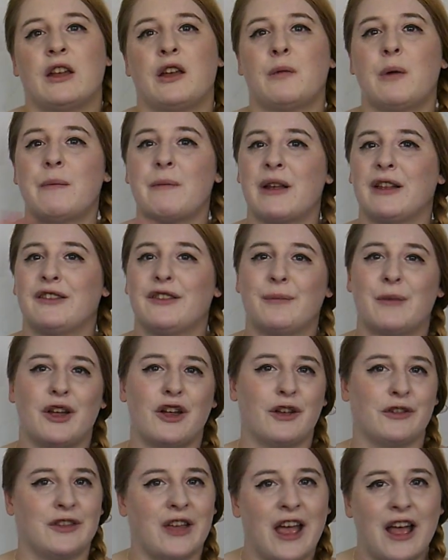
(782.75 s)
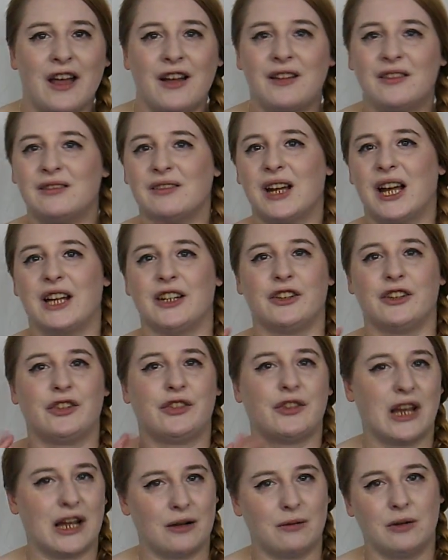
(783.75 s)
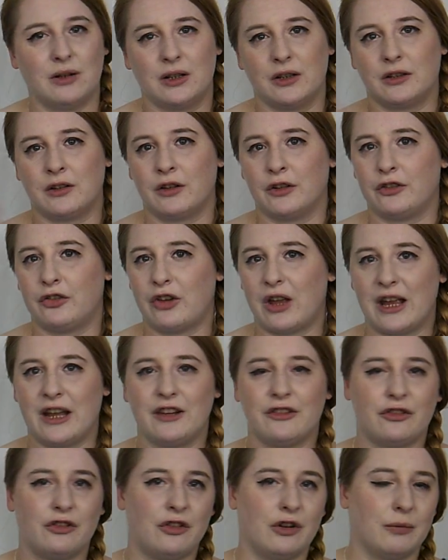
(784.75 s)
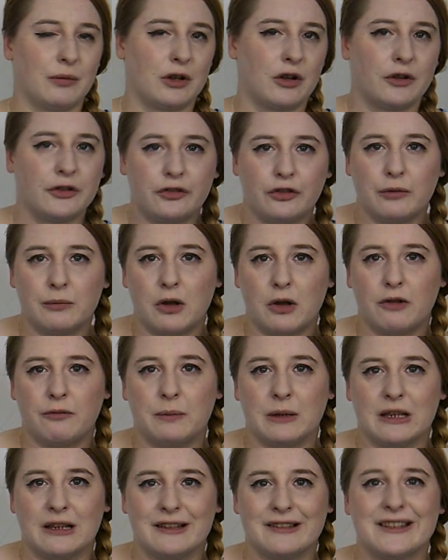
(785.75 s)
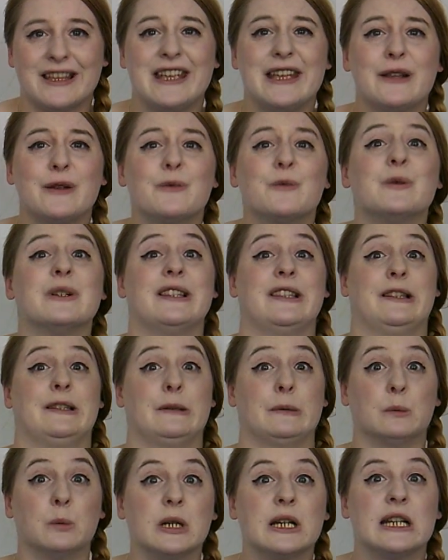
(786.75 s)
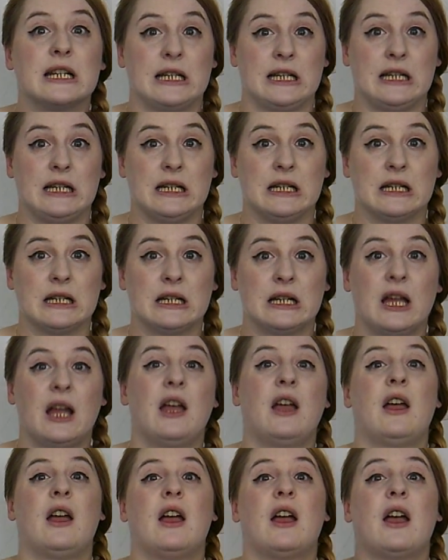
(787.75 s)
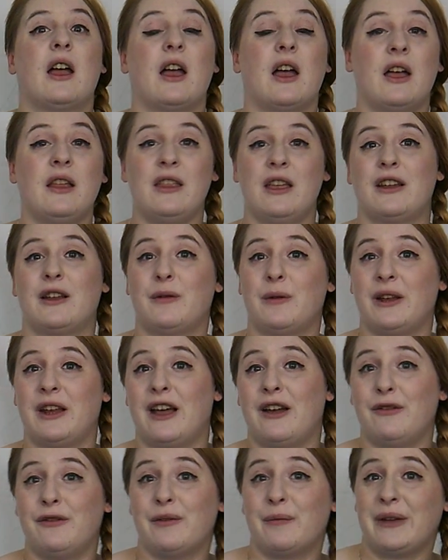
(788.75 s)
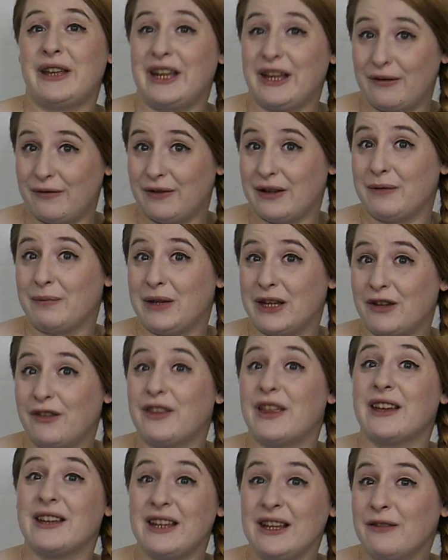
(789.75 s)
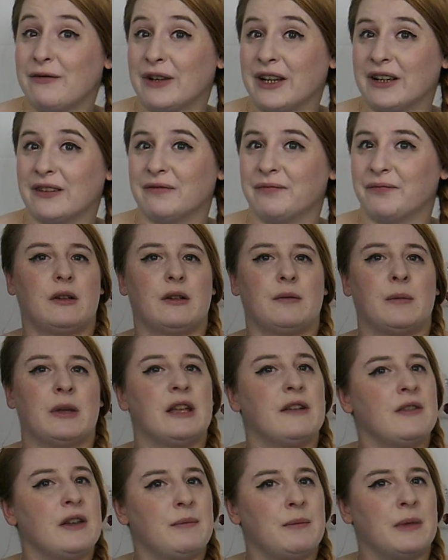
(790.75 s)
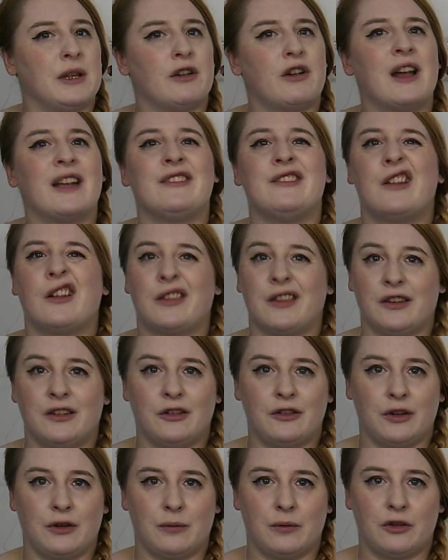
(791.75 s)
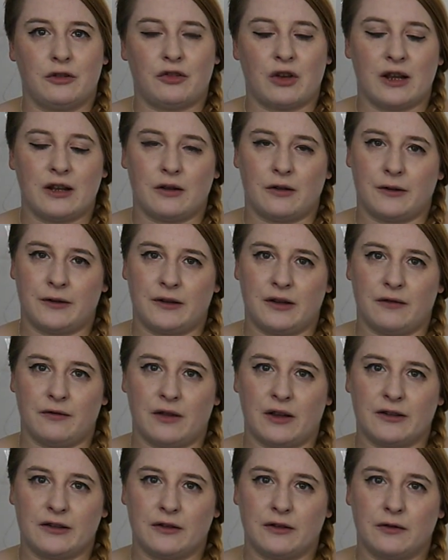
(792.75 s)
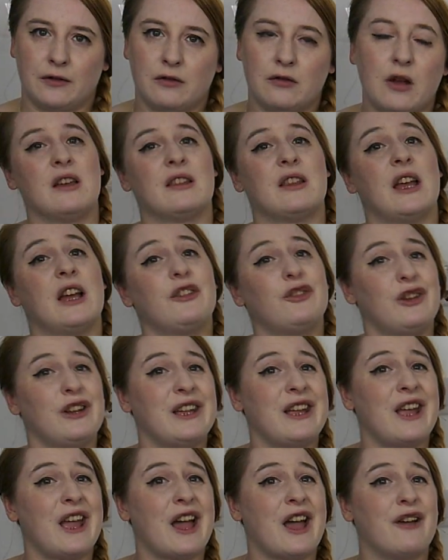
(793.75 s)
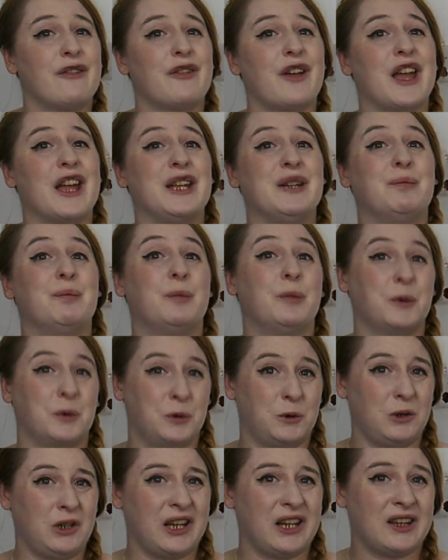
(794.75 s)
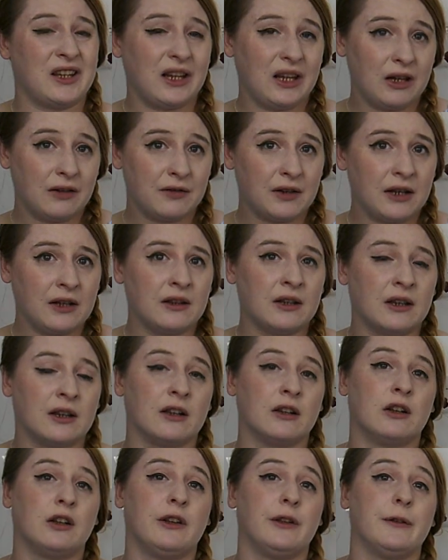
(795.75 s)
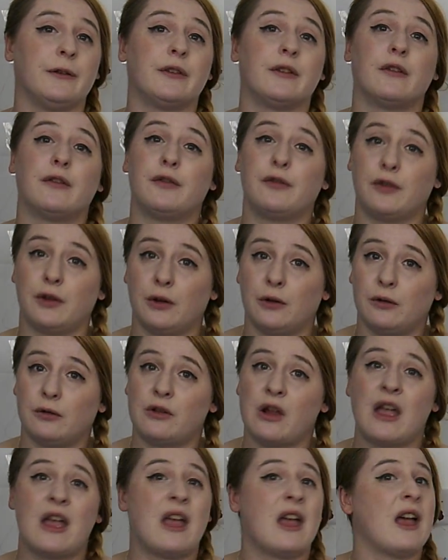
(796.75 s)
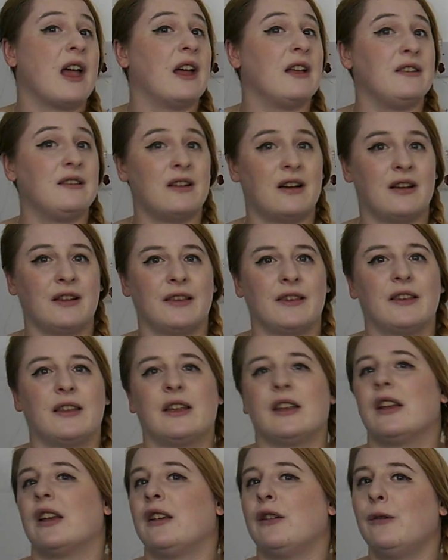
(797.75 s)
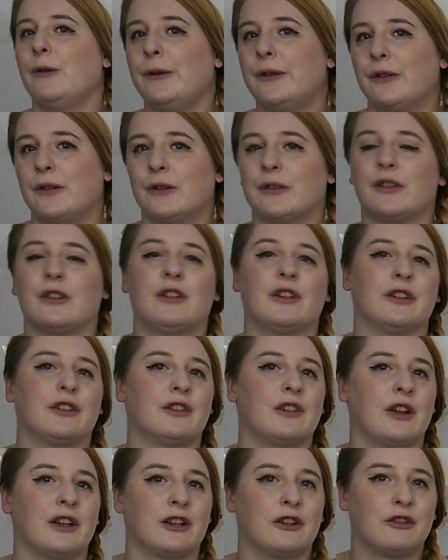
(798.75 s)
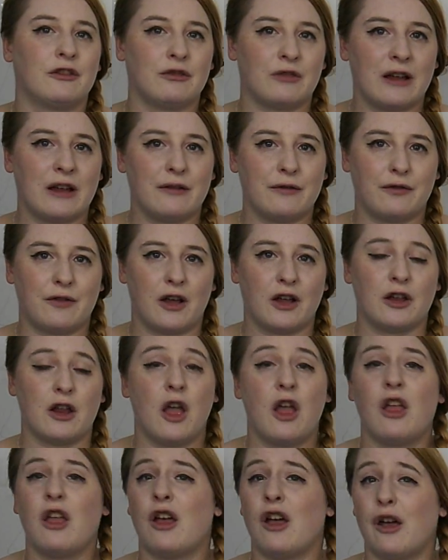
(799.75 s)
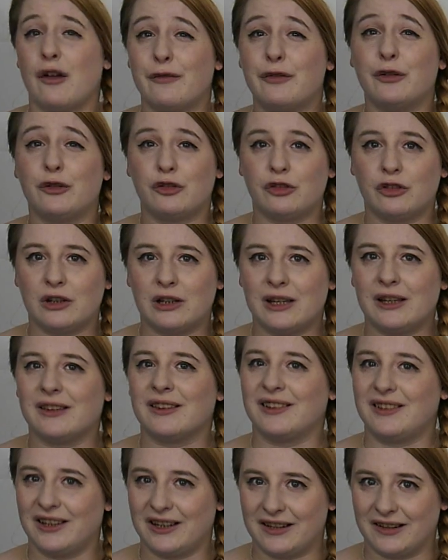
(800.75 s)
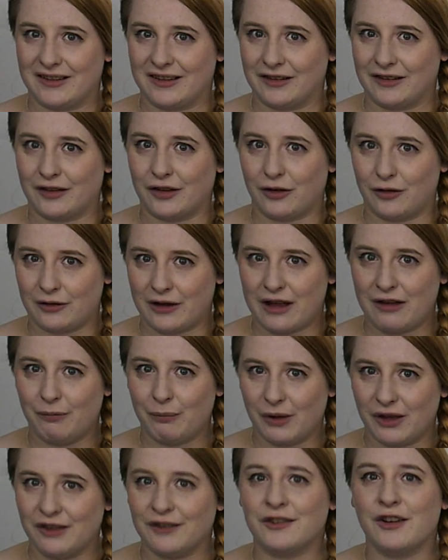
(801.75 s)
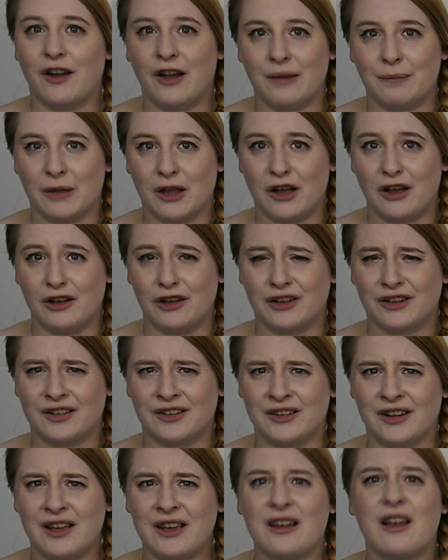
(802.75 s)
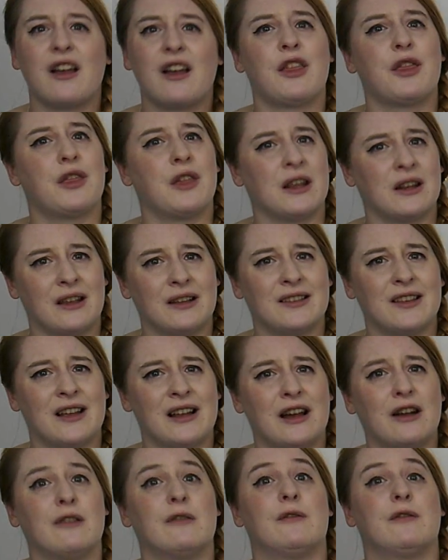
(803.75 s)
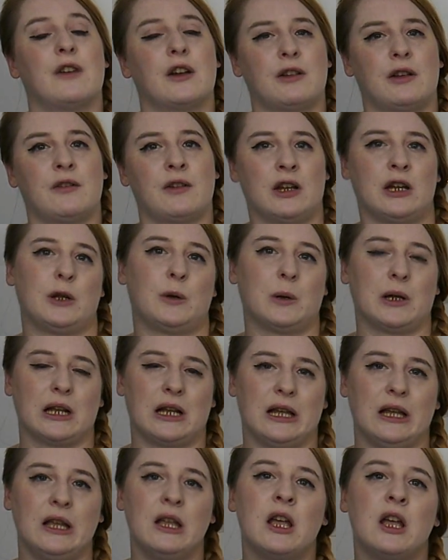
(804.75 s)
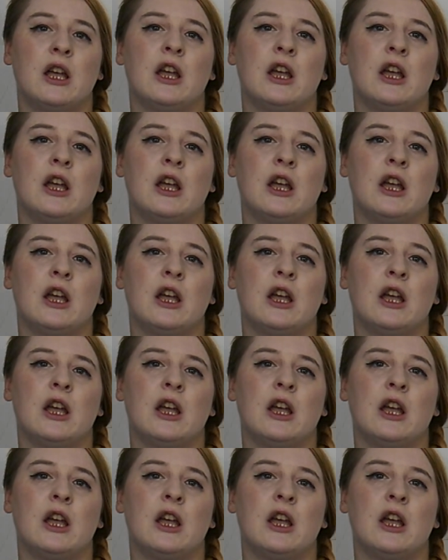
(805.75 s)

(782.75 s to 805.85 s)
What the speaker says: I went back to my hotel, had a shower, got changed, took my costume off because it was sweaty, and then I went out for my evening meal that evening. My evening meal had nothing to do with the Jane Austen Festival. They actually have a ball in the evening that includes food and dancing and all sorts. It looks like great fun. Unfortunately, the tickets had sold out by the time that I looked at it. I think they sell out very, very quickly.